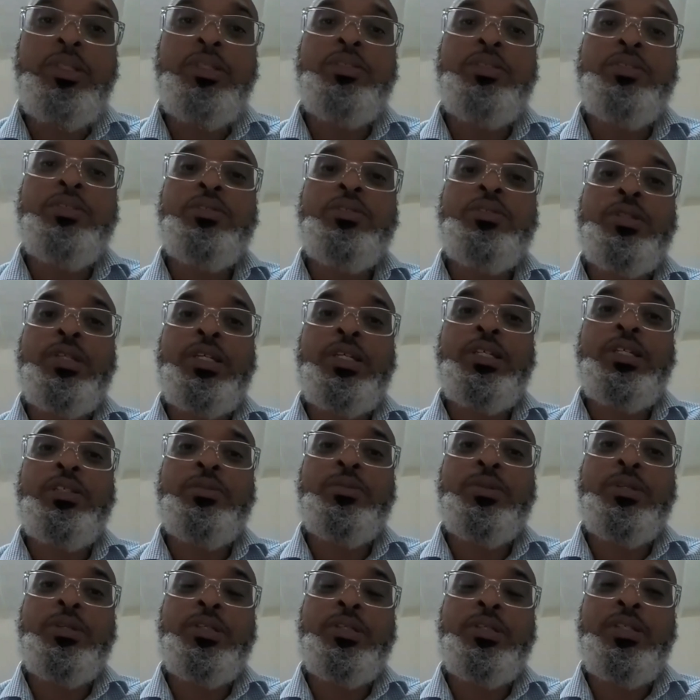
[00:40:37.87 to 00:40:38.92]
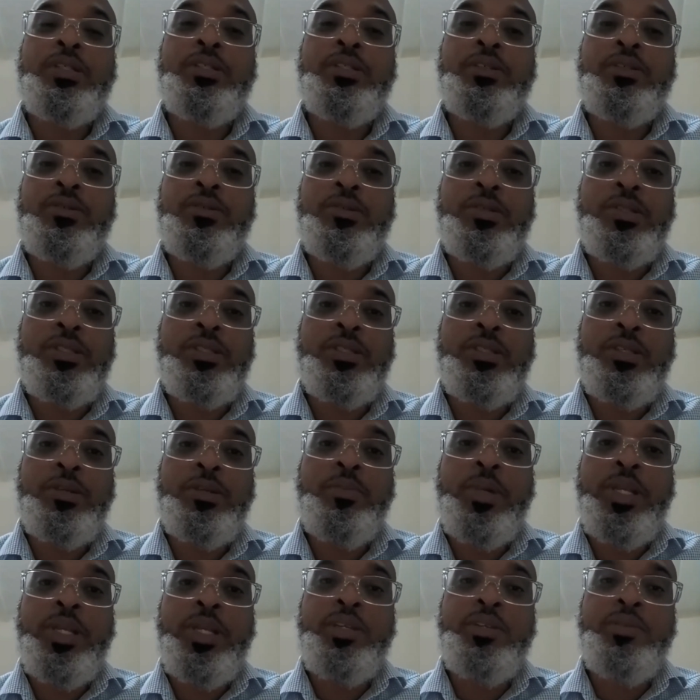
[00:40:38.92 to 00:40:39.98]
So that's why I say to go and see a
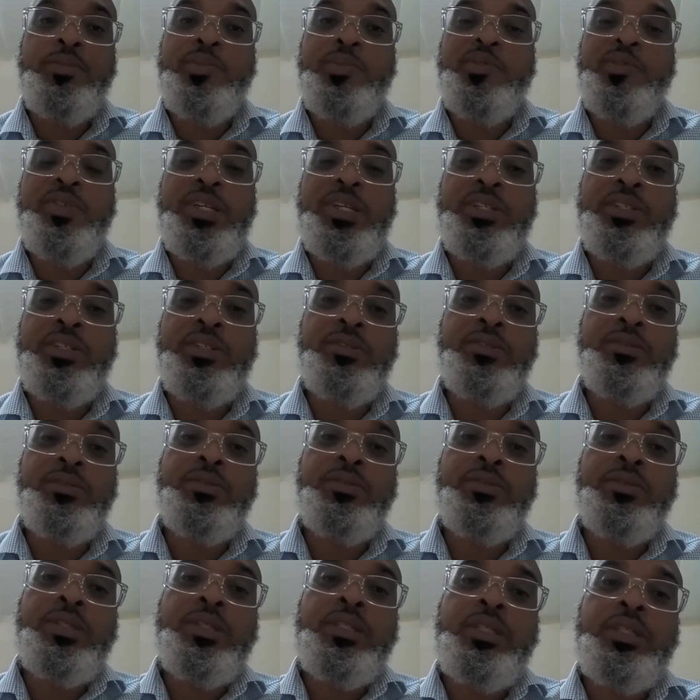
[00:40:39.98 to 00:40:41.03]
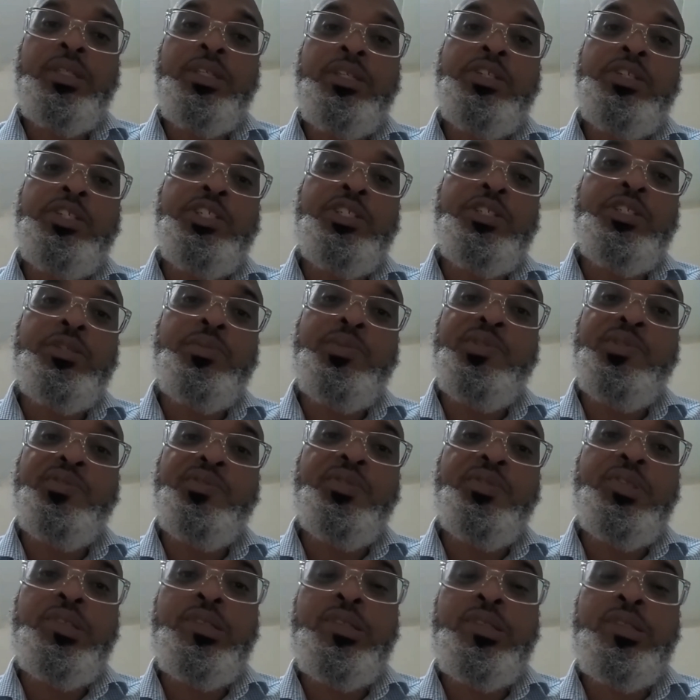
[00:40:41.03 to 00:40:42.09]
medical professional, either a GP
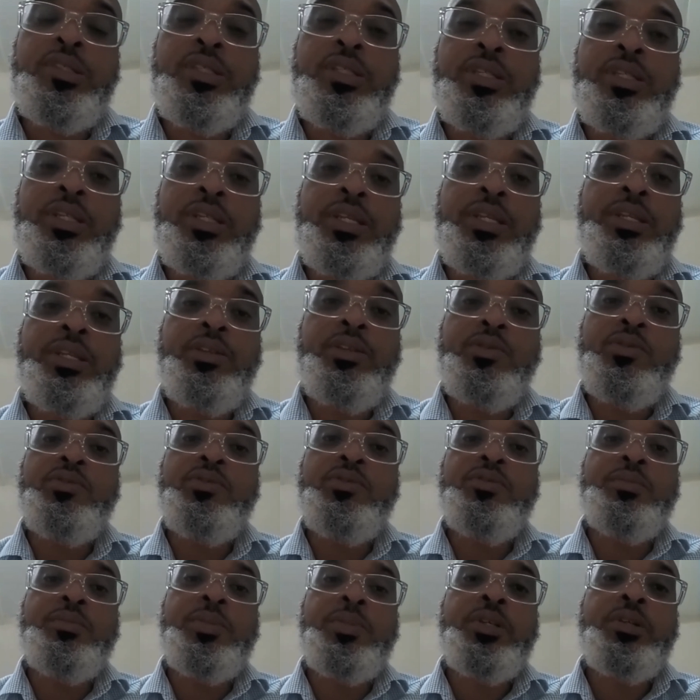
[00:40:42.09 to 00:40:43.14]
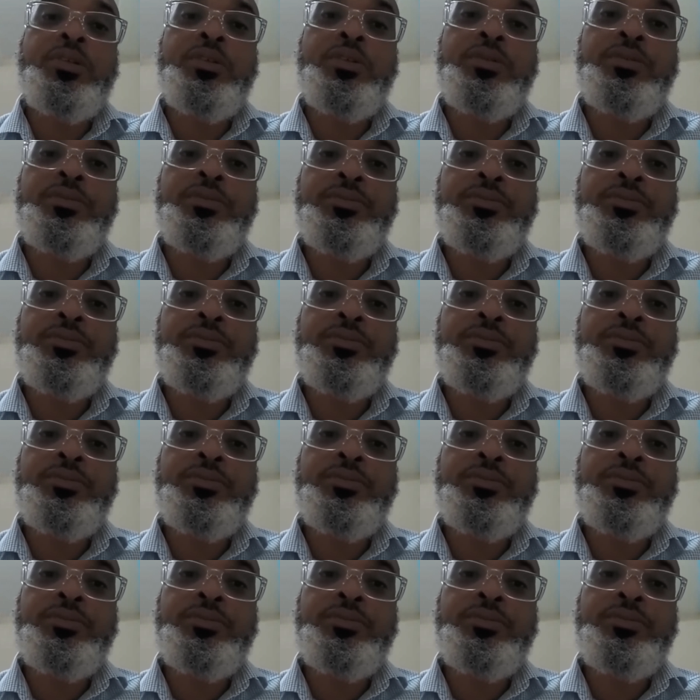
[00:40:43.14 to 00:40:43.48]
first, and then go from there.